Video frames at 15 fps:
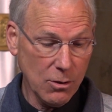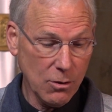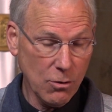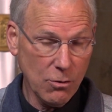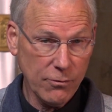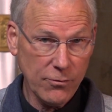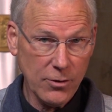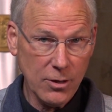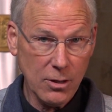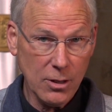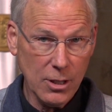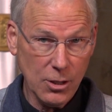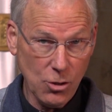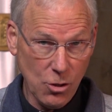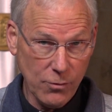over
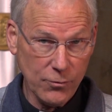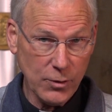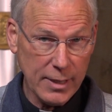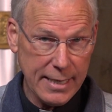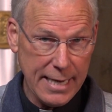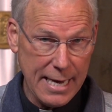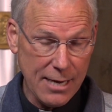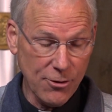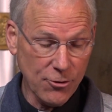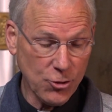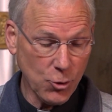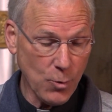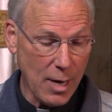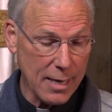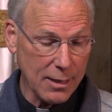and over again
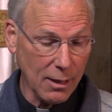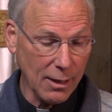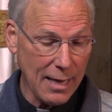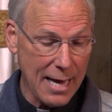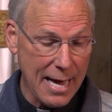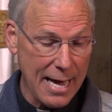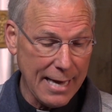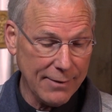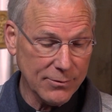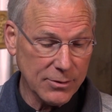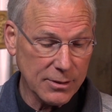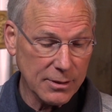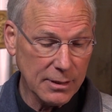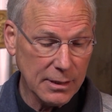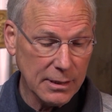throughout our lives.